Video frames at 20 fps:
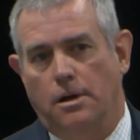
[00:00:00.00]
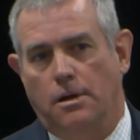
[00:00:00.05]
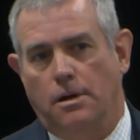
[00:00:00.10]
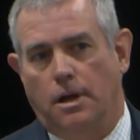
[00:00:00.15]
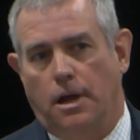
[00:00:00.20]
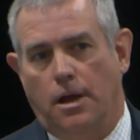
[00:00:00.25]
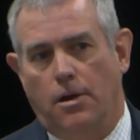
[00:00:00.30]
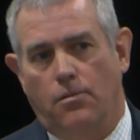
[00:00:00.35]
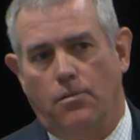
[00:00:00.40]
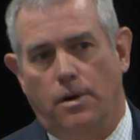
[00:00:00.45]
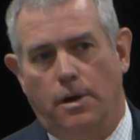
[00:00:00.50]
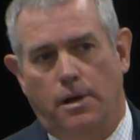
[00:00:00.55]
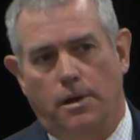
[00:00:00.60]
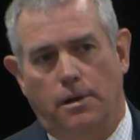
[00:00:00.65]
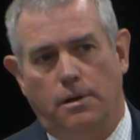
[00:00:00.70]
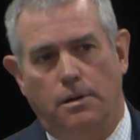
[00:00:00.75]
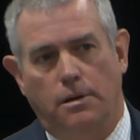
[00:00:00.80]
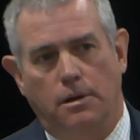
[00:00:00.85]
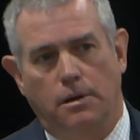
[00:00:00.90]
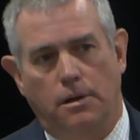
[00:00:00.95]
to get
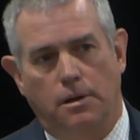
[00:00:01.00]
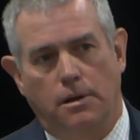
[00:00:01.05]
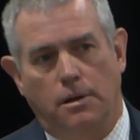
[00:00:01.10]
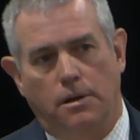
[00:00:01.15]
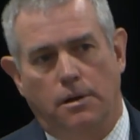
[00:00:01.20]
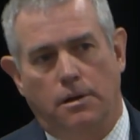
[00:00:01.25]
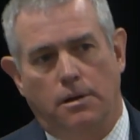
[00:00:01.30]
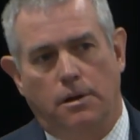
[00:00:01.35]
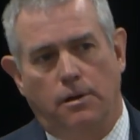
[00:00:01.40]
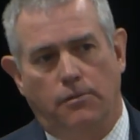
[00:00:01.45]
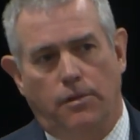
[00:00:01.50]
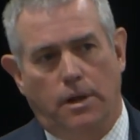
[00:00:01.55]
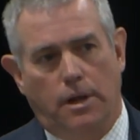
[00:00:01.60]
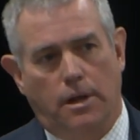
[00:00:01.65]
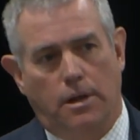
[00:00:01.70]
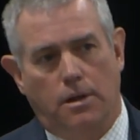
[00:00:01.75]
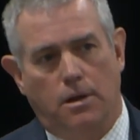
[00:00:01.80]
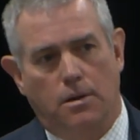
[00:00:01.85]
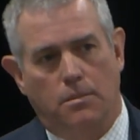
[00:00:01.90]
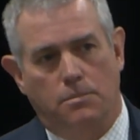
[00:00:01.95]
rid of the
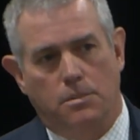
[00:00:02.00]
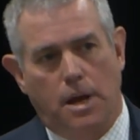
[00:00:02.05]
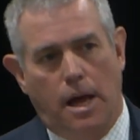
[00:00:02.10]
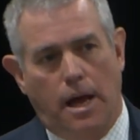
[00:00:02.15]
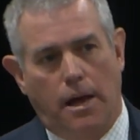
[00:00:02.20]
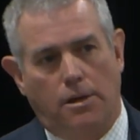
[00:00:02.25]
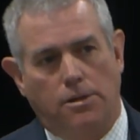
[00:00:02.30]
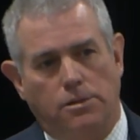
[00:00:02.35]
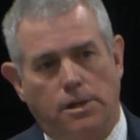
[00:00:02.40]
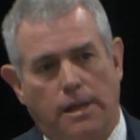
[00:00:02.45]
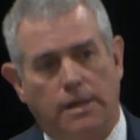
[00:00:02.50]
income tax.